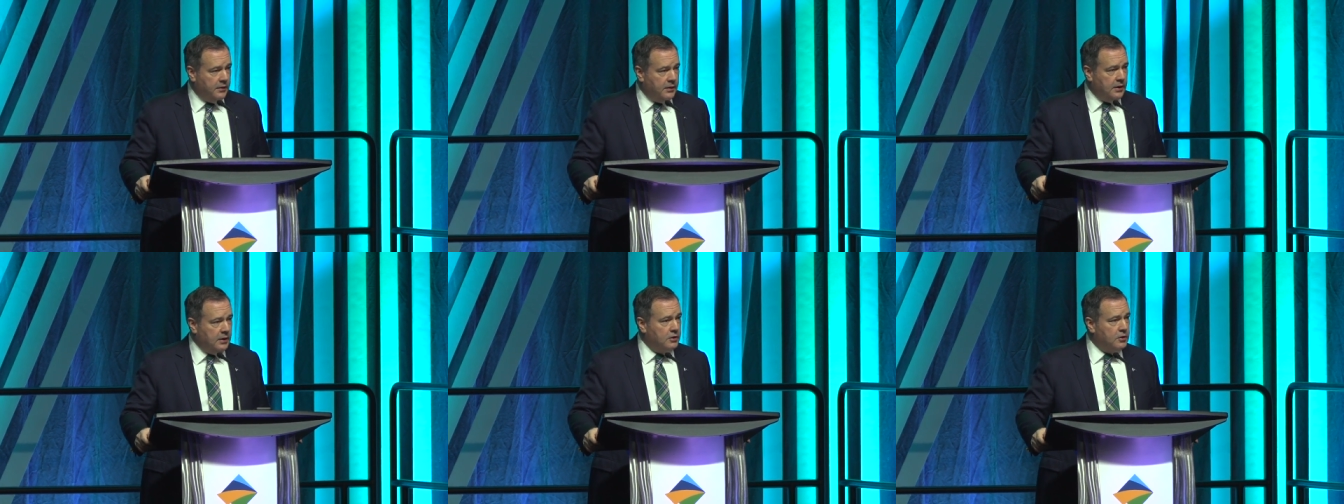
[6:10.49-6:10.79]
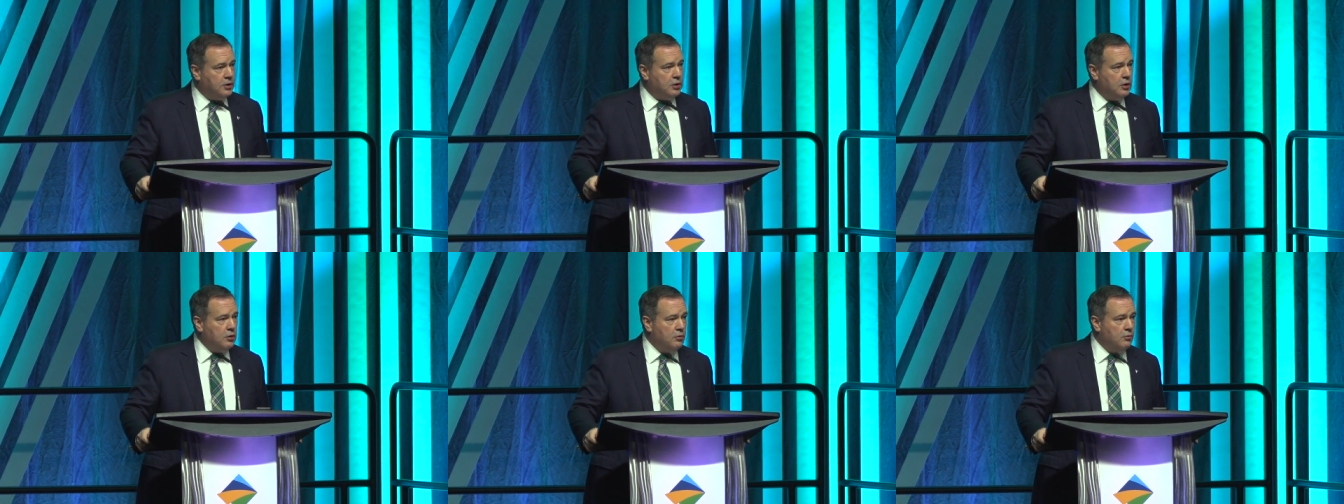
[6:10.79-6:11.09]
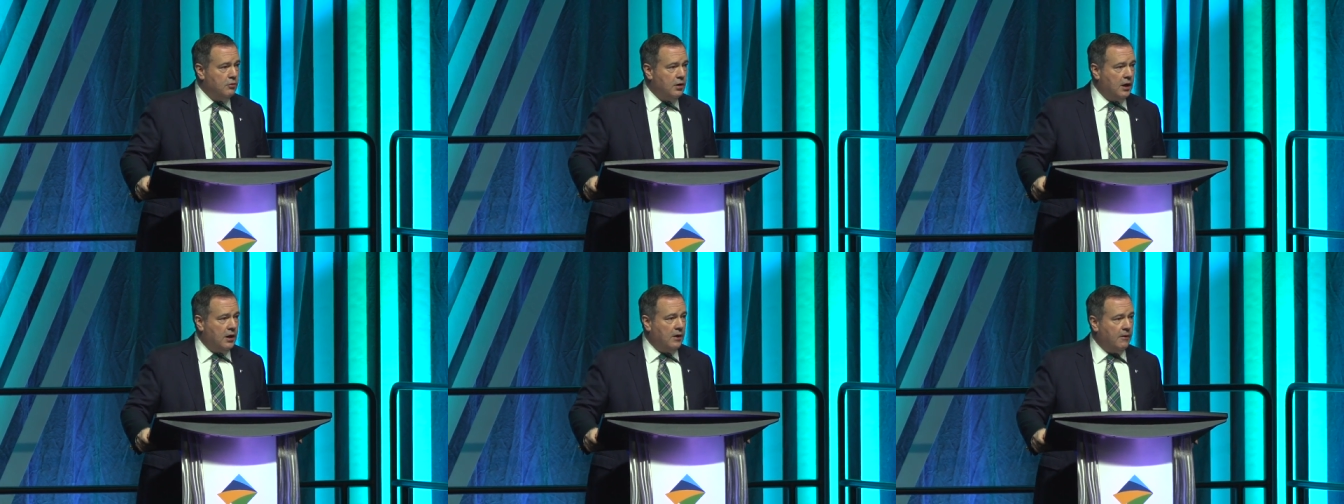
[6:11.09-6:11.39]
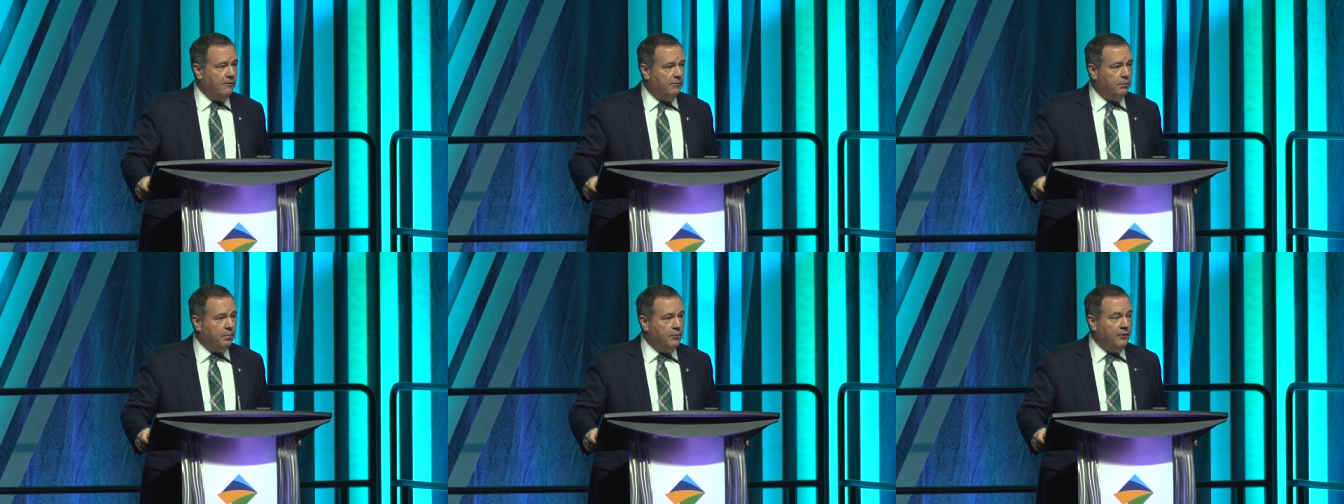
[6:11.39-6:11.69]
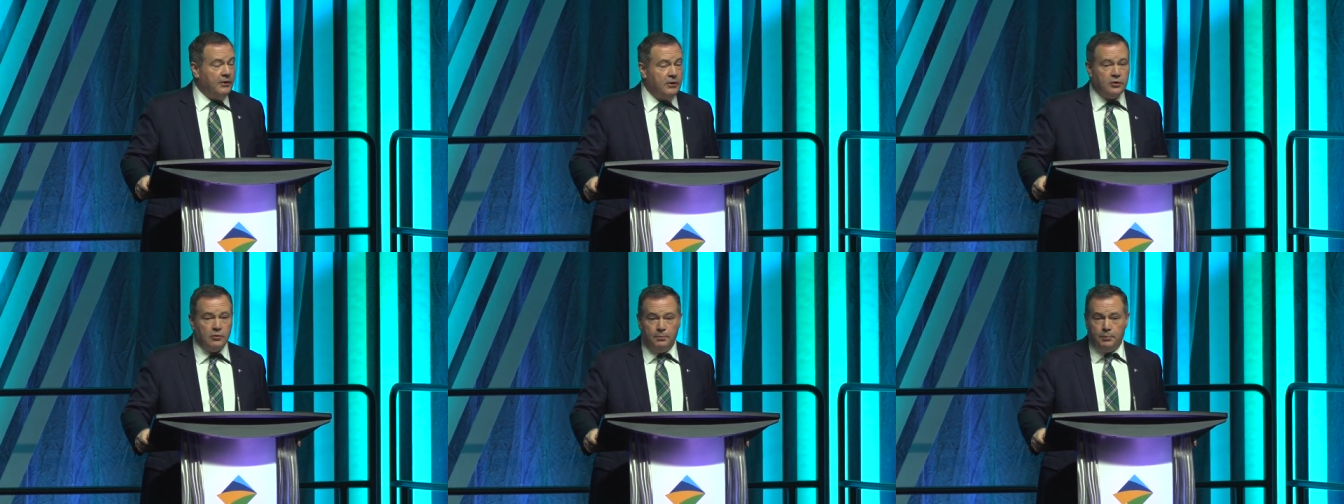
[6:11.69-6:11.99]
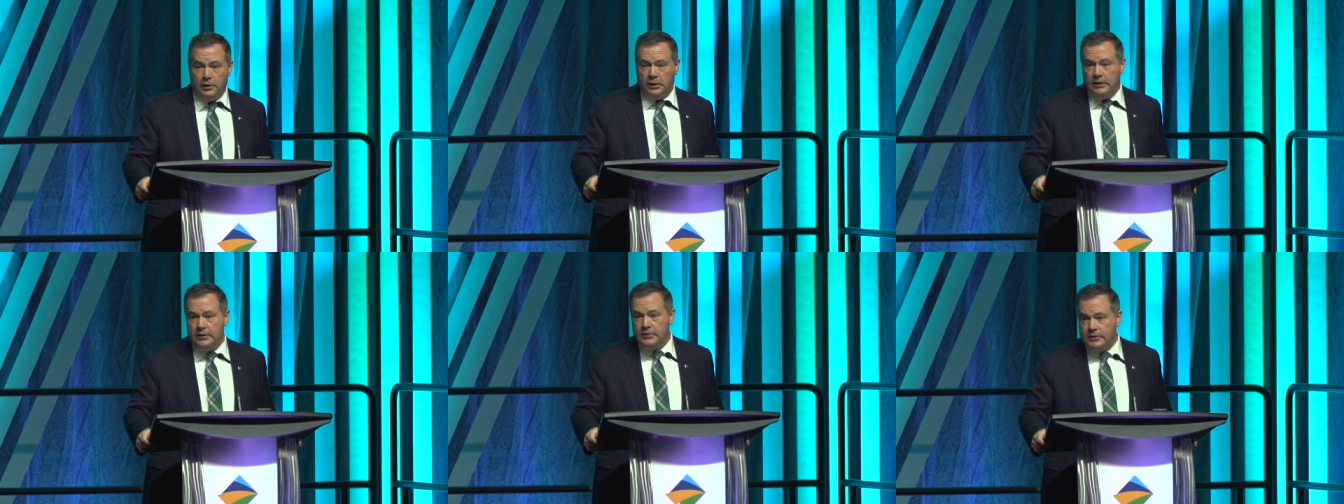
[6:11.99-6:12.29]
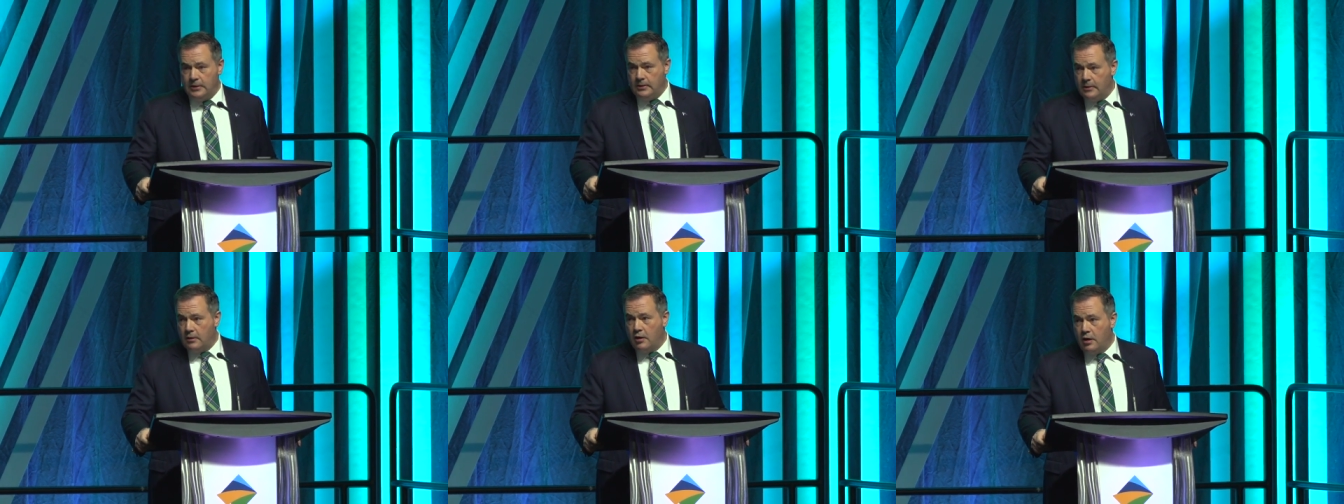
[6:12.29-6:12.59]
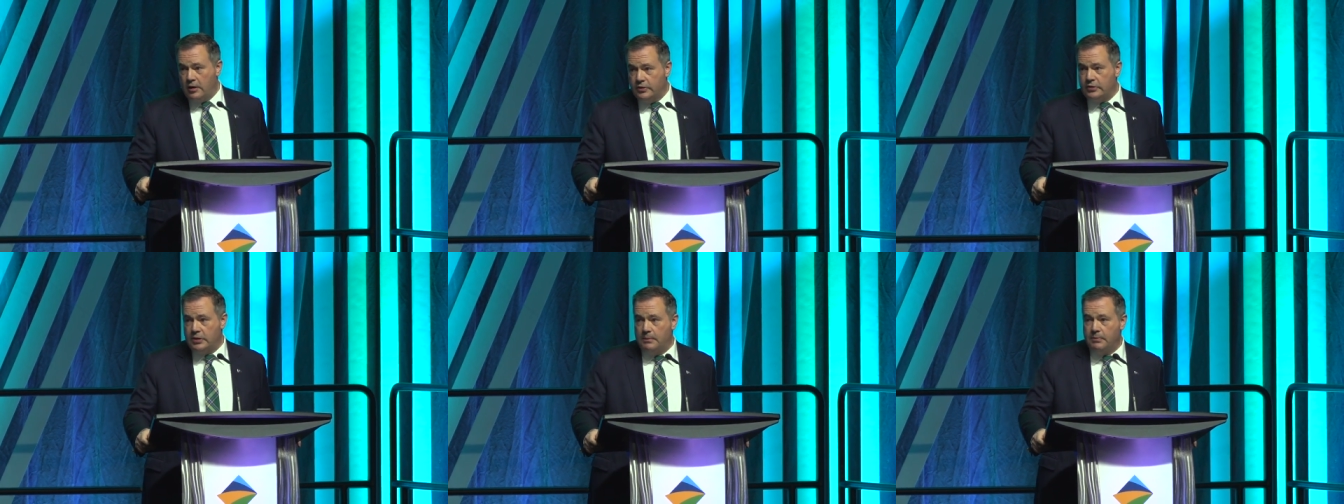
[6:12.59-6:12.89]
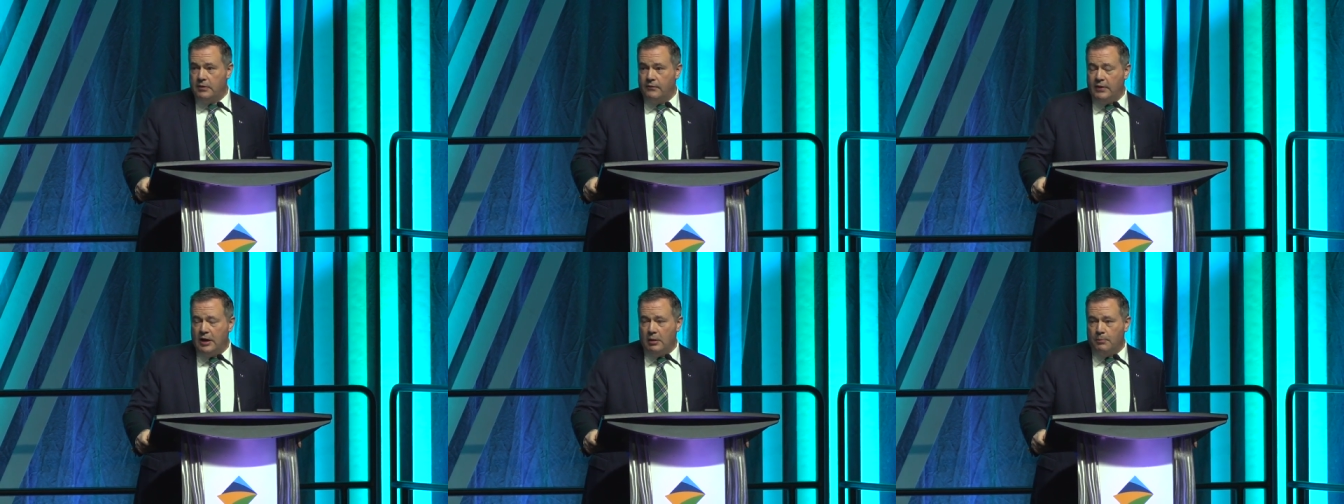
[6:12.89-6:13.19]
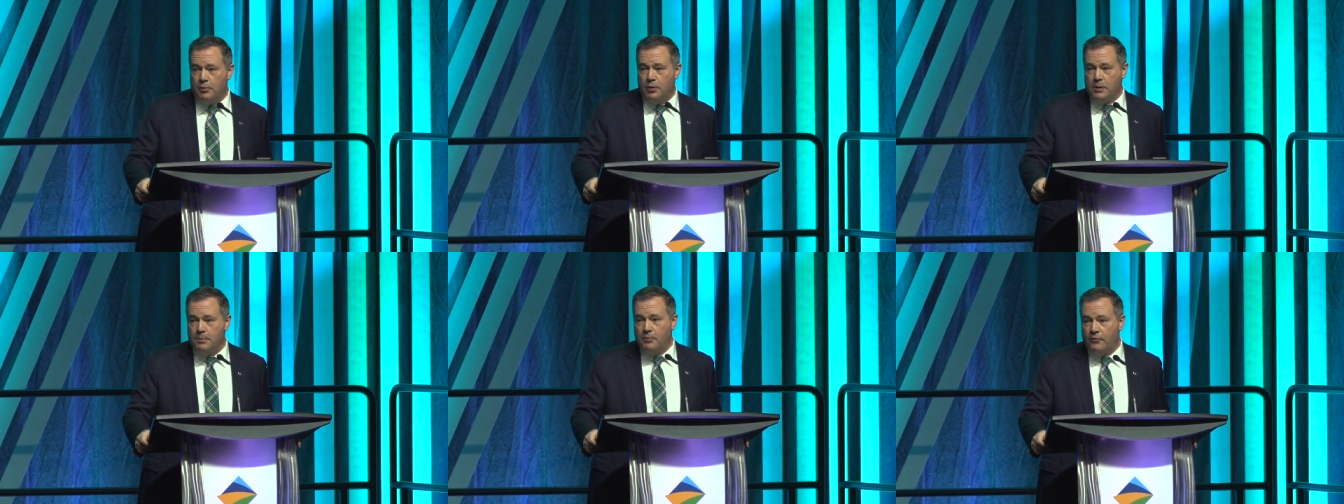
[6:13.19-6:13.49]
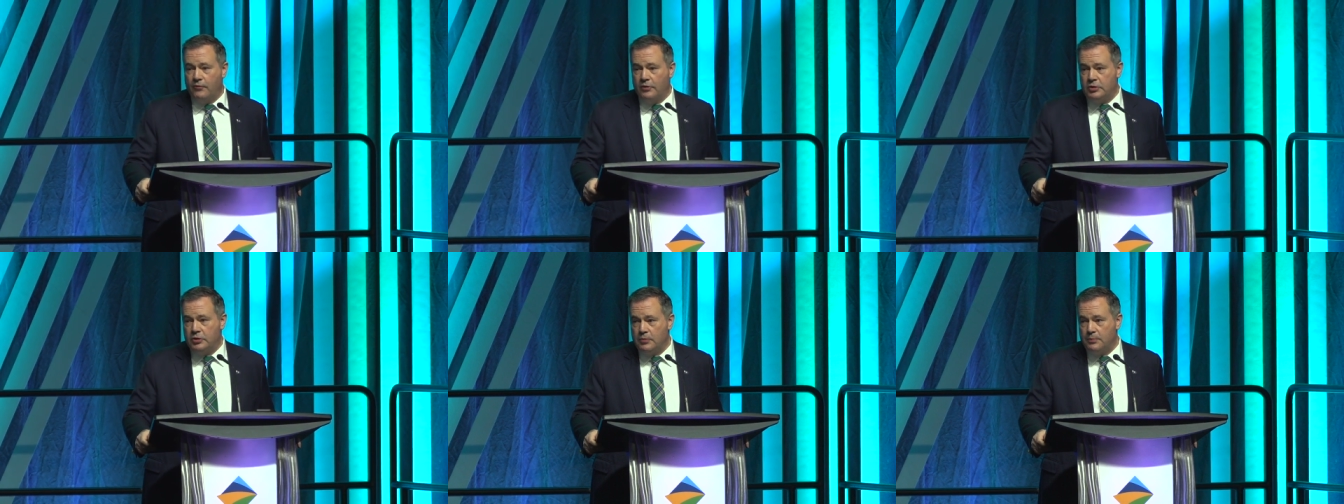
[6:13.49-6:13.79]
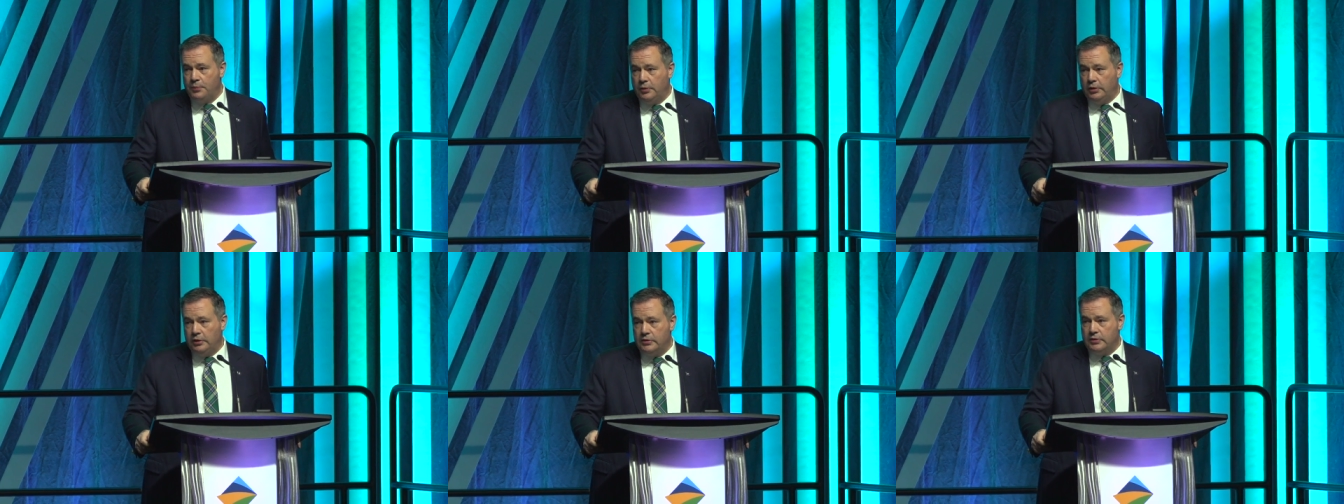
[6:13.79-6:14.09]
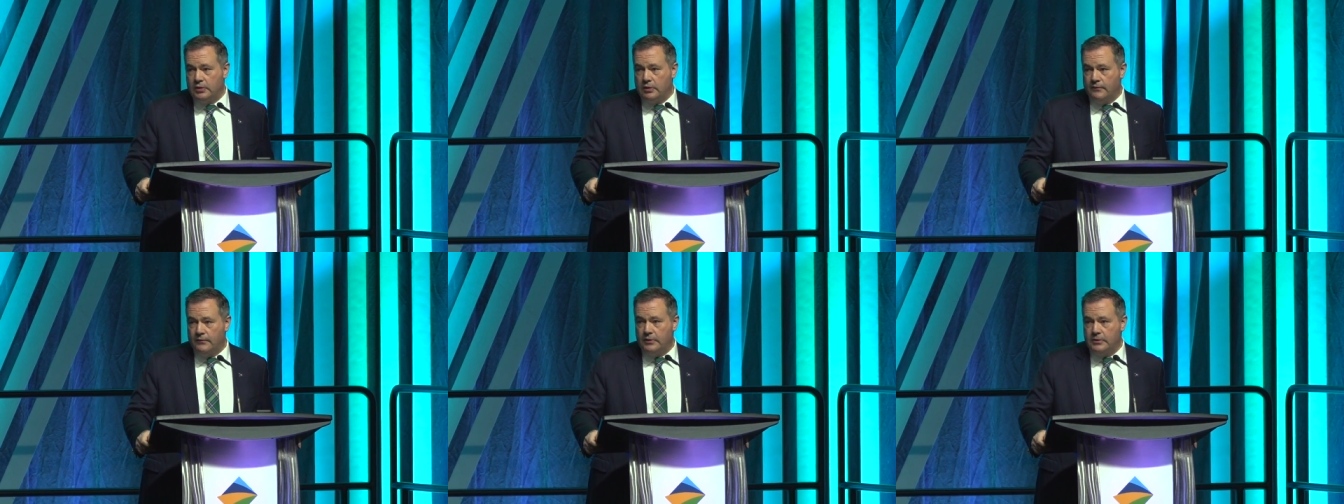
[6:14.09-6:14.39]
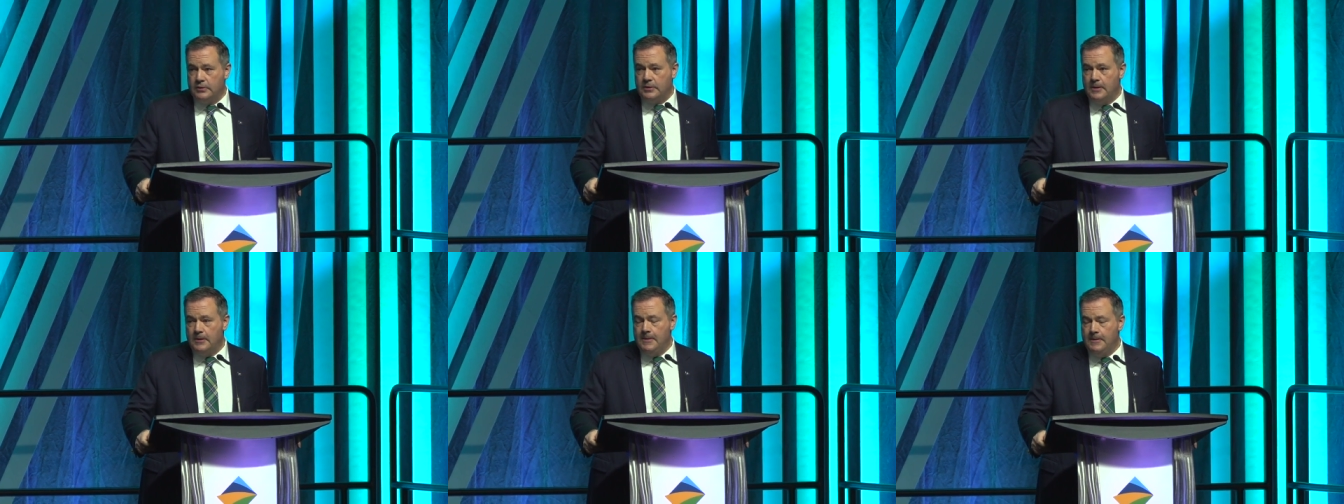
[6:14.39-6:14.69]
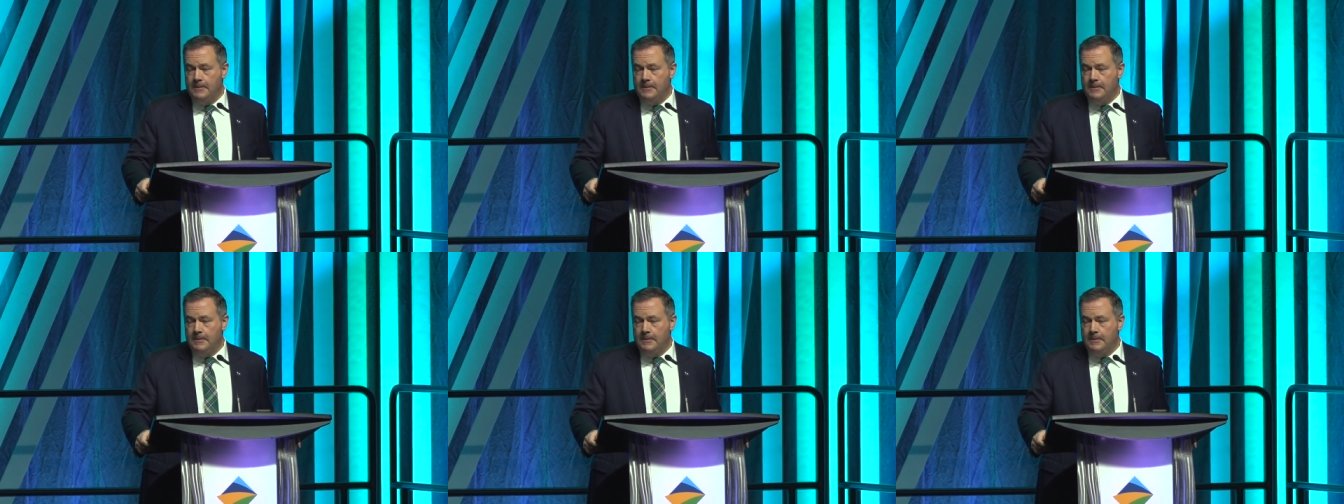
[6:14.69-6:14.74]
the issue of provincial policing, the concept of an Alberta provincial police service.